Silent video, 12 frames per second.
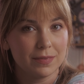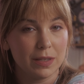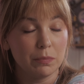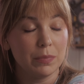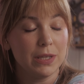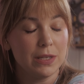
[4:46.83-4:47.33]

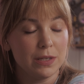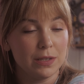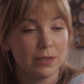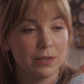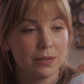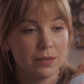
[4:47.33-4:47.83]
and
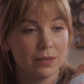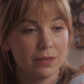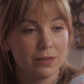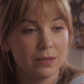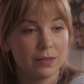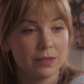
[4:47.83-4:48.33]
be
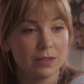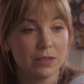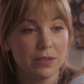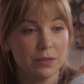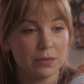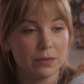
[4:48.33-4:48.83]

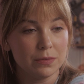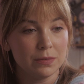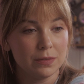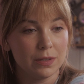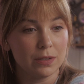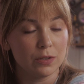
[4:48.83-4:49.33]
still
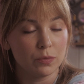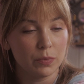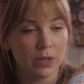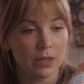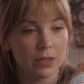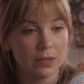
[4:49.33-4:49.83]
in your
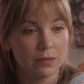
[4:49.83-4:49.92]
body.